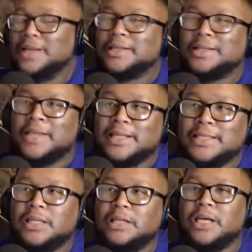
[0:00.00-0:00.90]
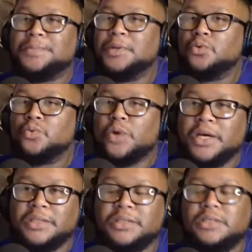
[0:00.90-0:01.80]
the debt ceiling has been
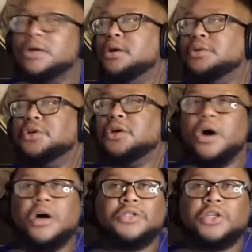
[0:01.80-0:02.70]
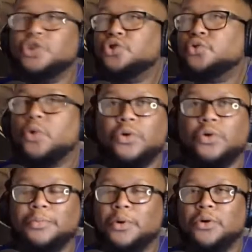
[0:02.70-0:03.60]
raised to
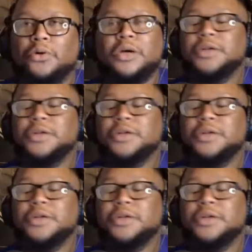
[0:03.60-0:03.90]
uncontrollable